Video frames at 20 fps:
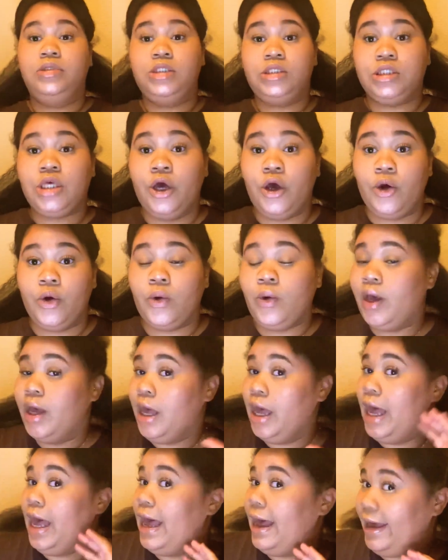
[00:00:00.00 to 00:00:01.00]
so
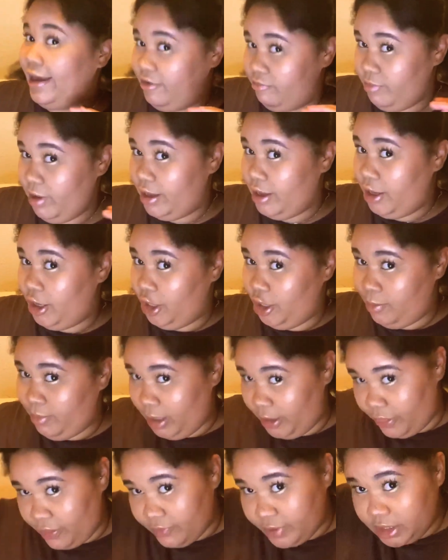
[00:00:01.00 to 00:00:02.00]
I have my hair in my
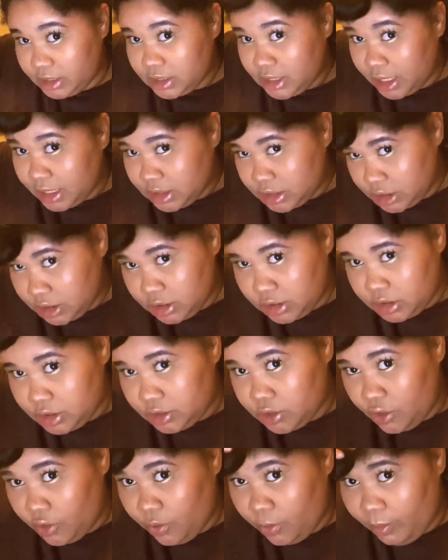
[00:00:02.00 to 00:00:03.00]
3 sections.
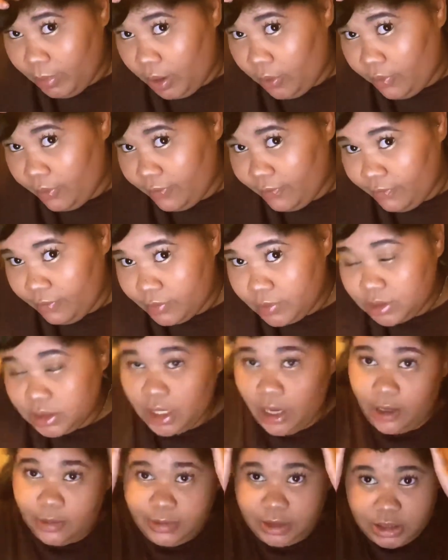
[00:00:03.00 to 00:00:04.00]
So my
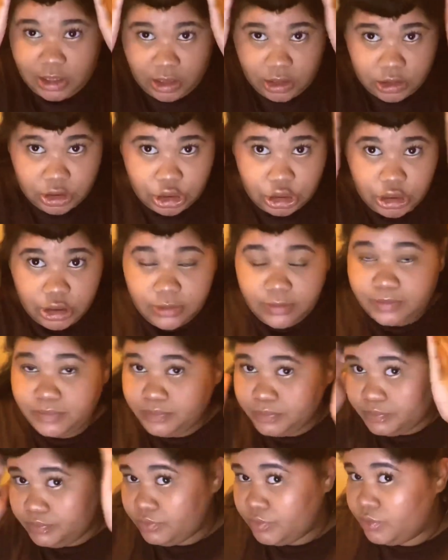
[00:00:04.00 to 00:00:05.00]
top section,
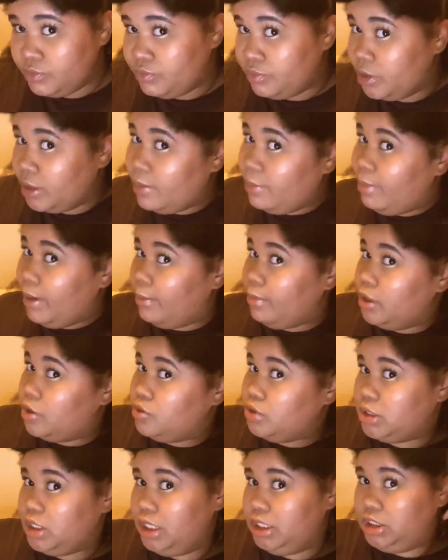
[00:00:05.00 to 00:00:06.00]
my middle
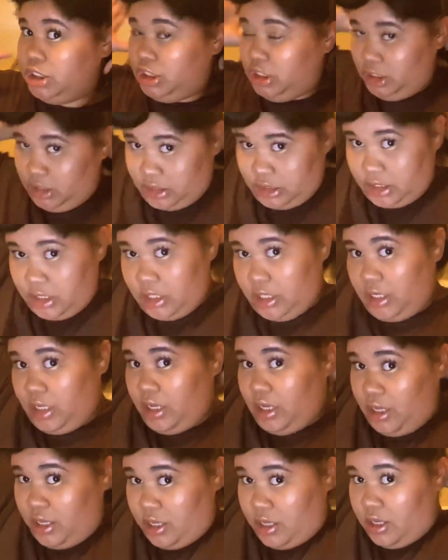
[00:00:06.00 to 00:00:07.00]
section,
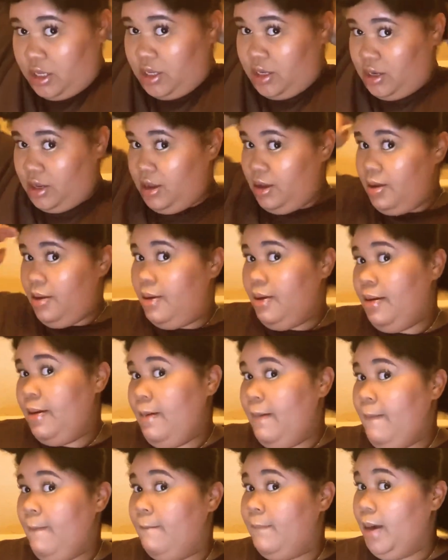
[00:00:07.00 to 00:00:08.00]
and
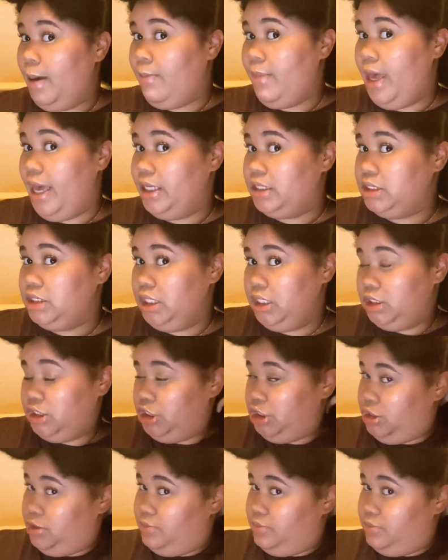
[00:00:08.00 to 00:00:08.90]
my back section.